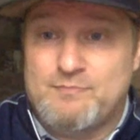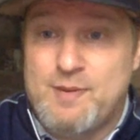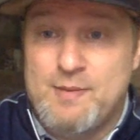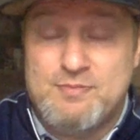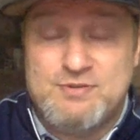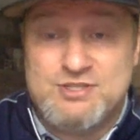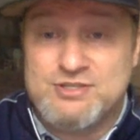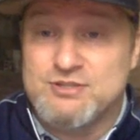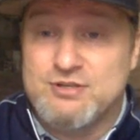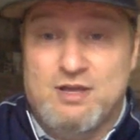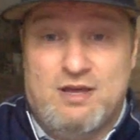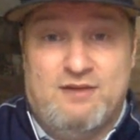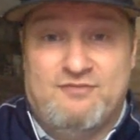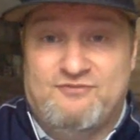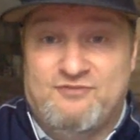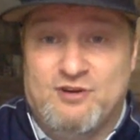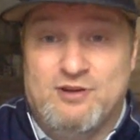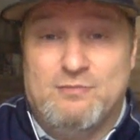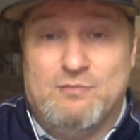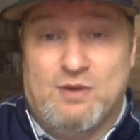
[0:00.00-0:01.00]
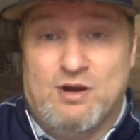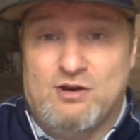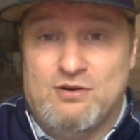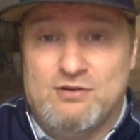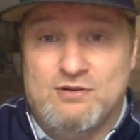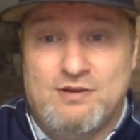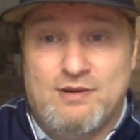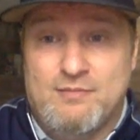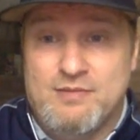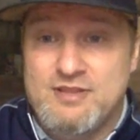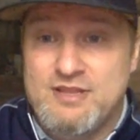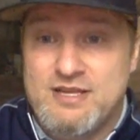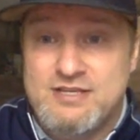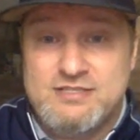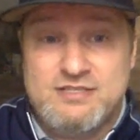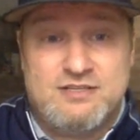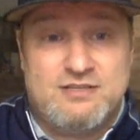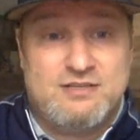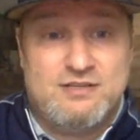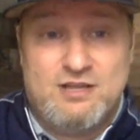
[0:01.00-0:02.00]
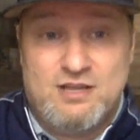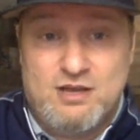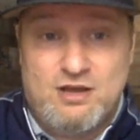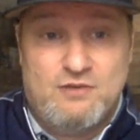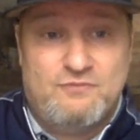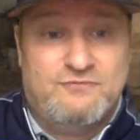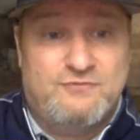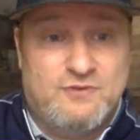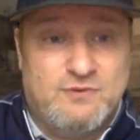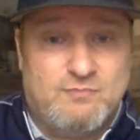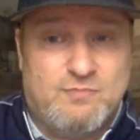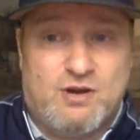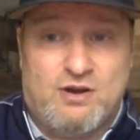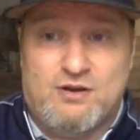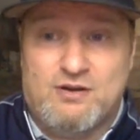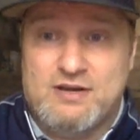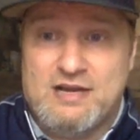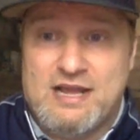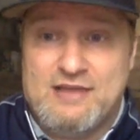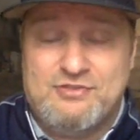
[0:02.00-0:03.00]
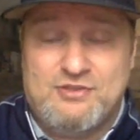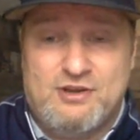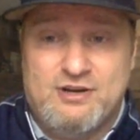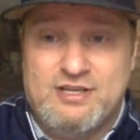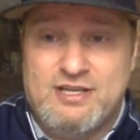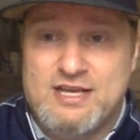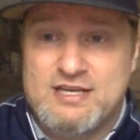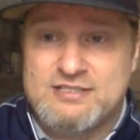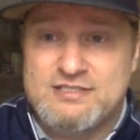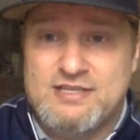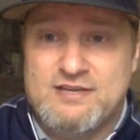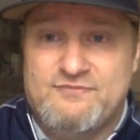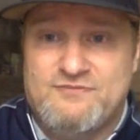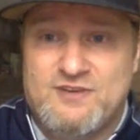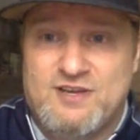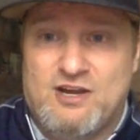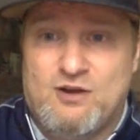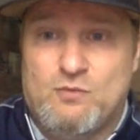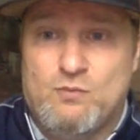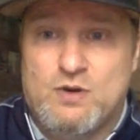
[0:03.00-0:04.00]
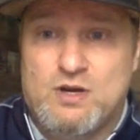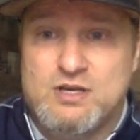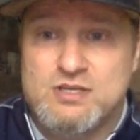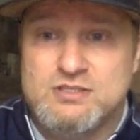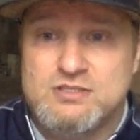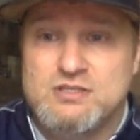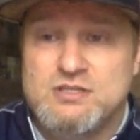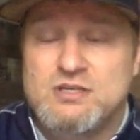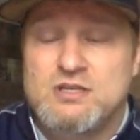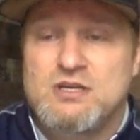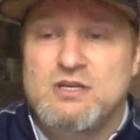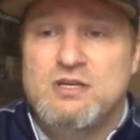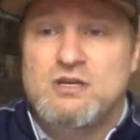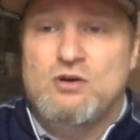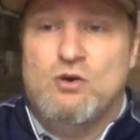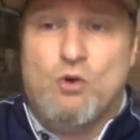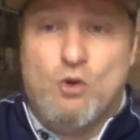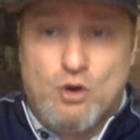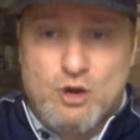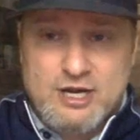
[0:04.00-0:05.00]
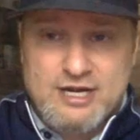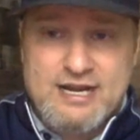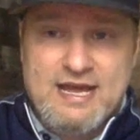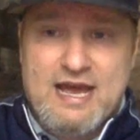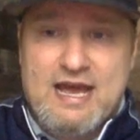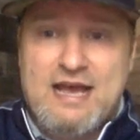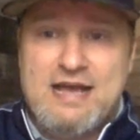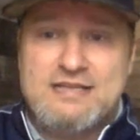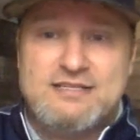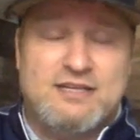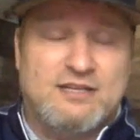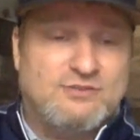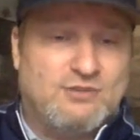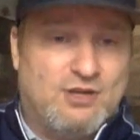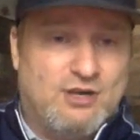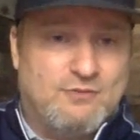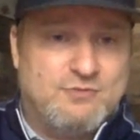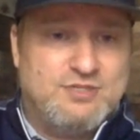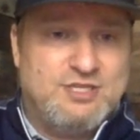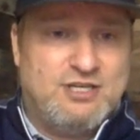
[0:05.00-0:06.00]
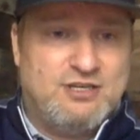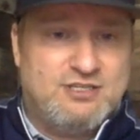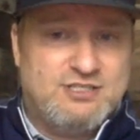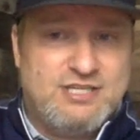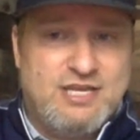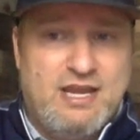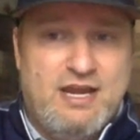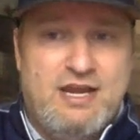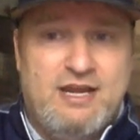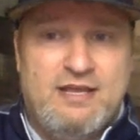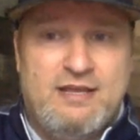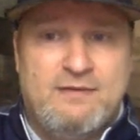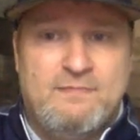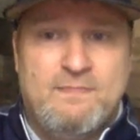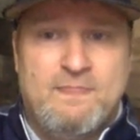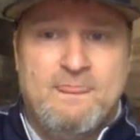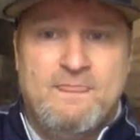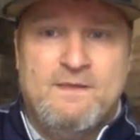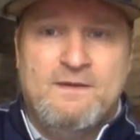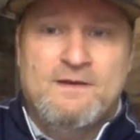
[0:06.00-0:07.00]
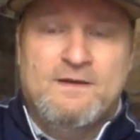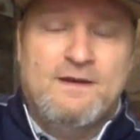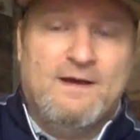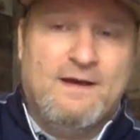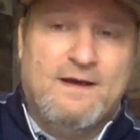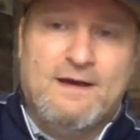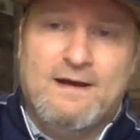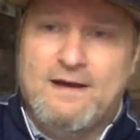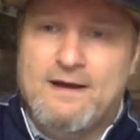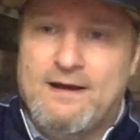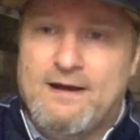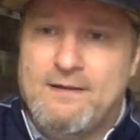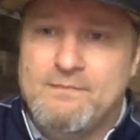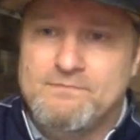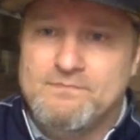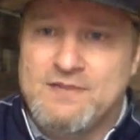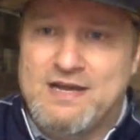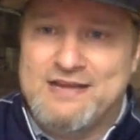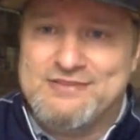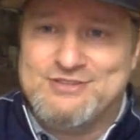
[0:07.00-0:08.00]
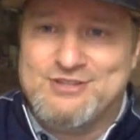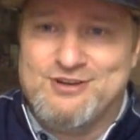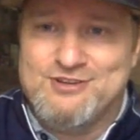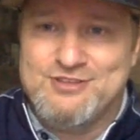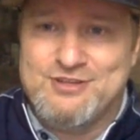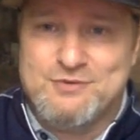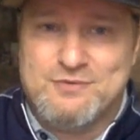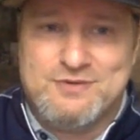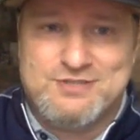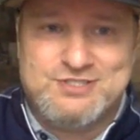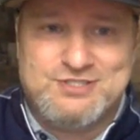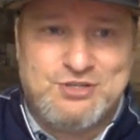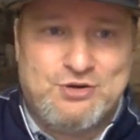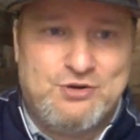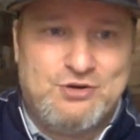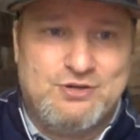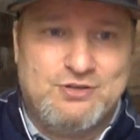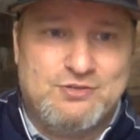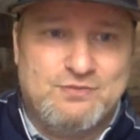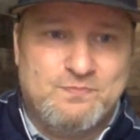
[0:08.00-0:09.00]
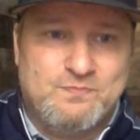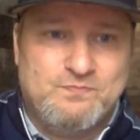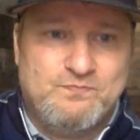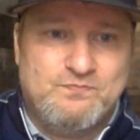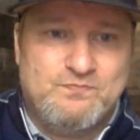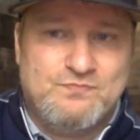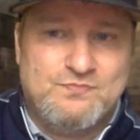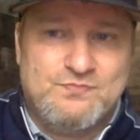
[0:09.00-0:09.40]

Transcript: people just love football. I mean, they just love football. And I thought the XFL was organized. I thought it was entertaining. I thought there were certain